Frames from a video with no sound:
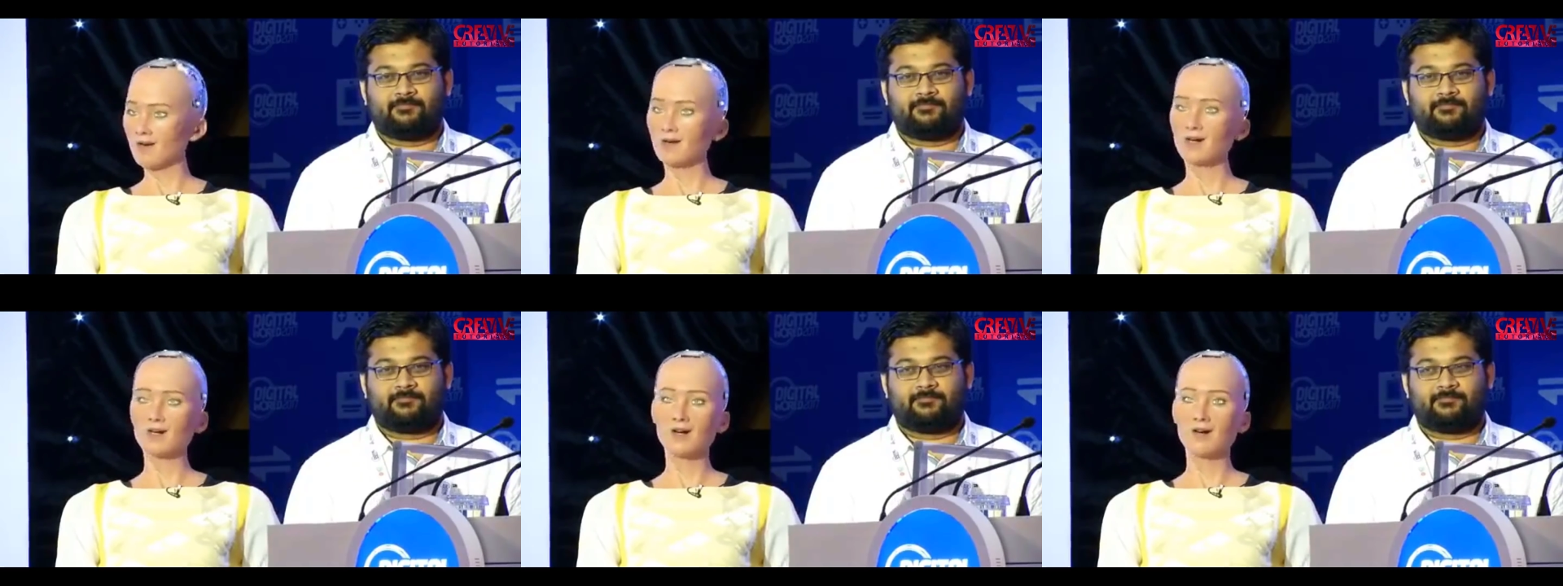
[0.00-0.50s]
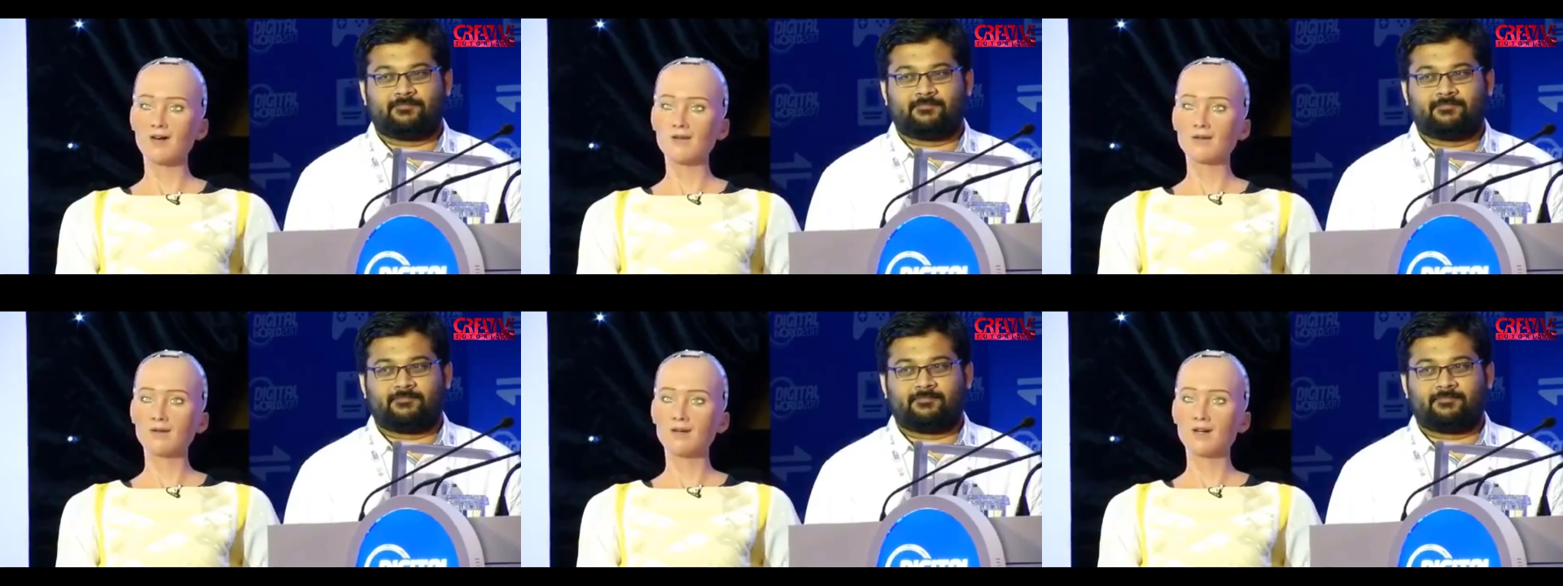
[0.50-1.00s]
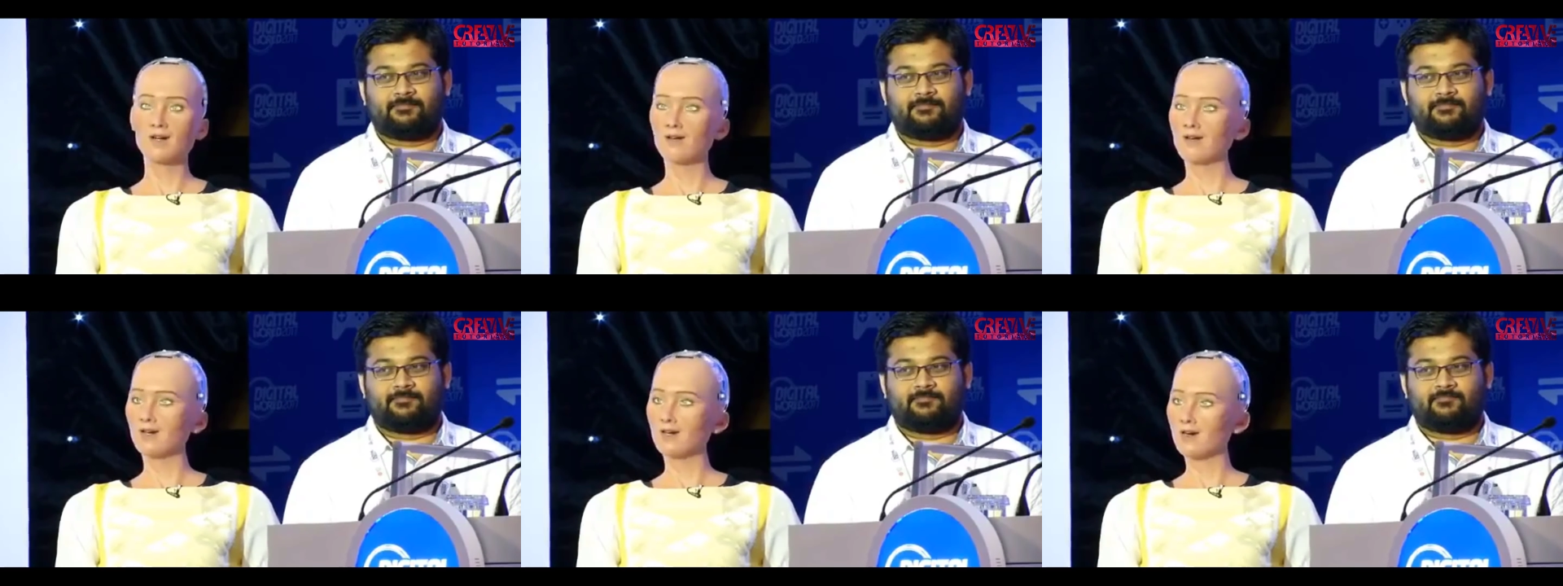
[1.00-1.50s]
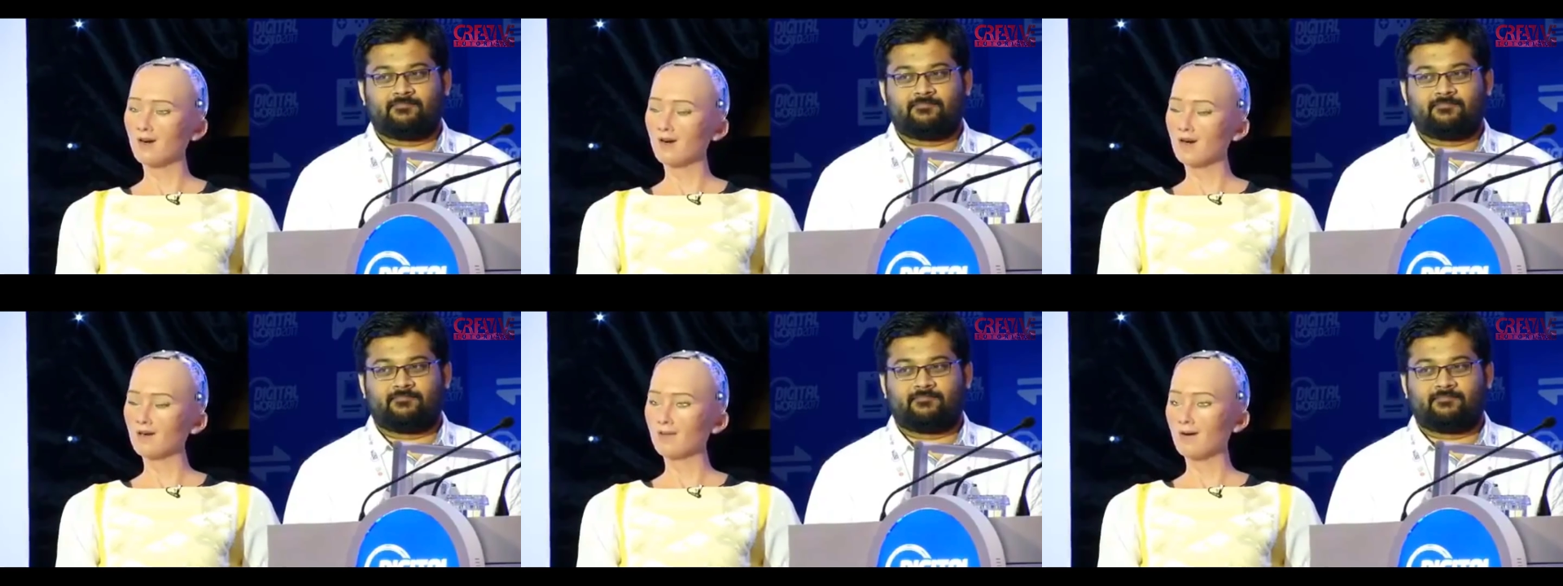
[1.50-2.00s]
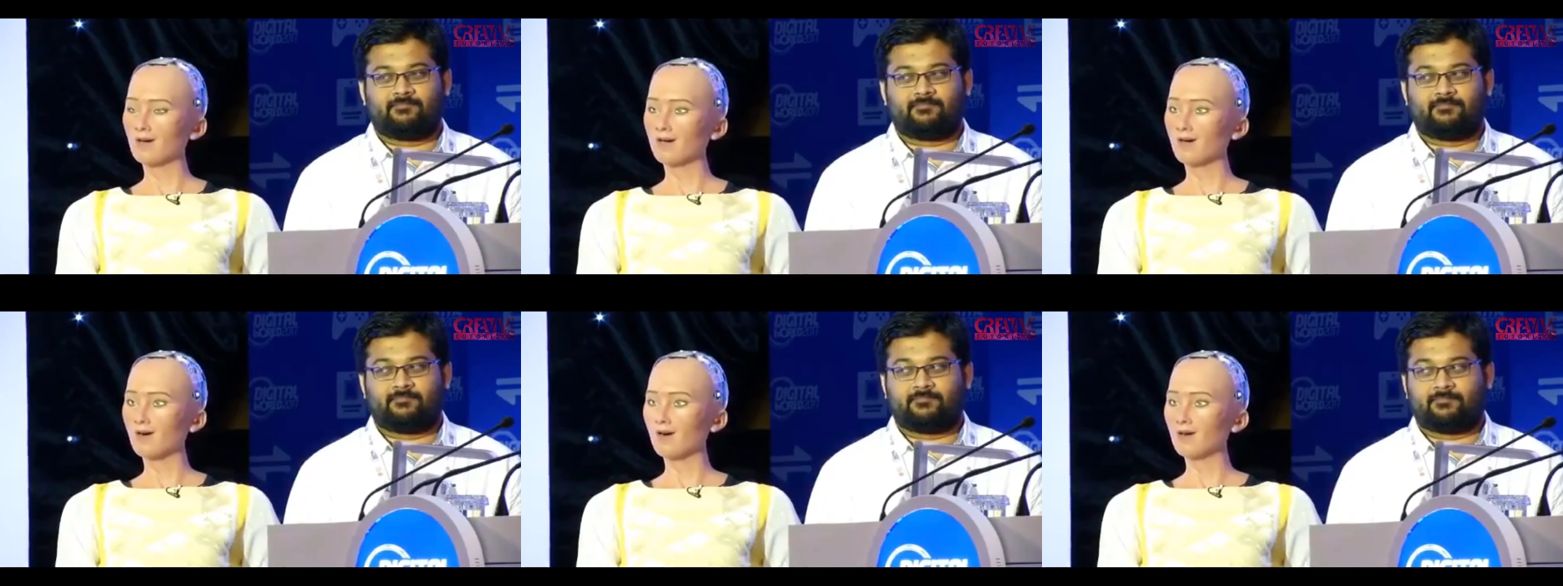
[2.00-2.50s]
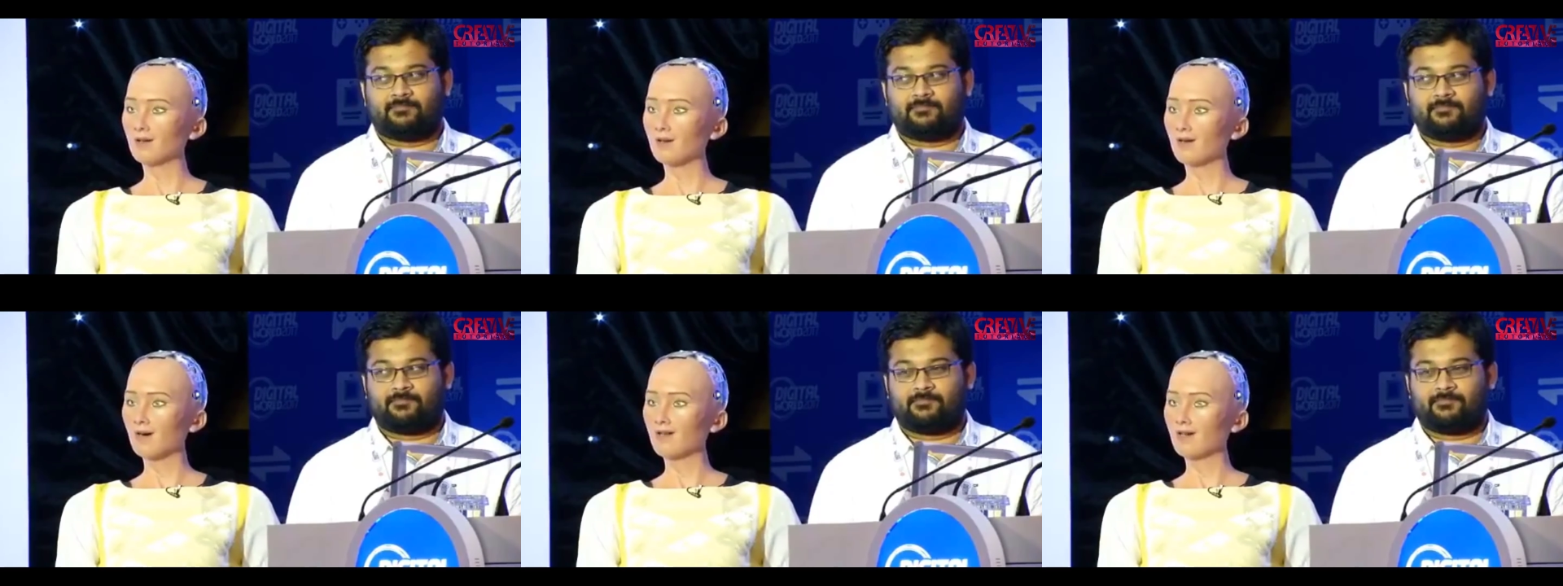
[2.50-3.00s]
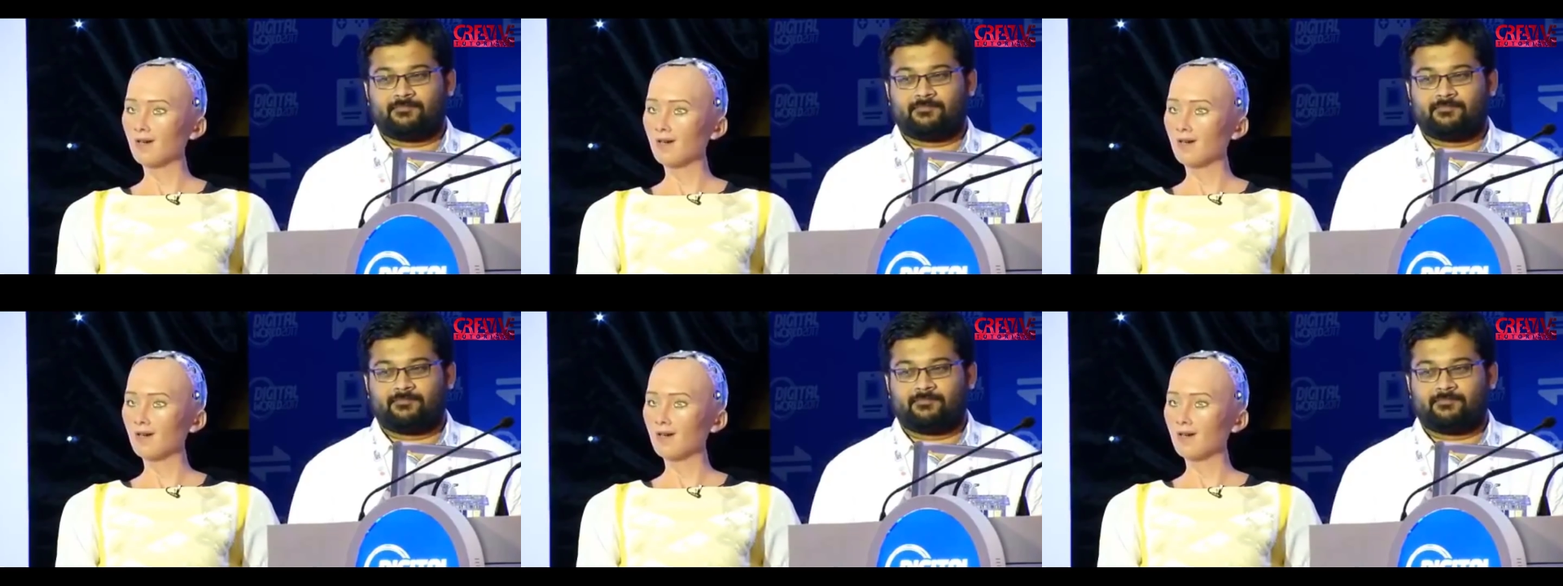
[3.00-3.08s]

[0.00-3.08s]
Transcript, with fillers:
Speaker 1: and ensuring a more assured e-governance.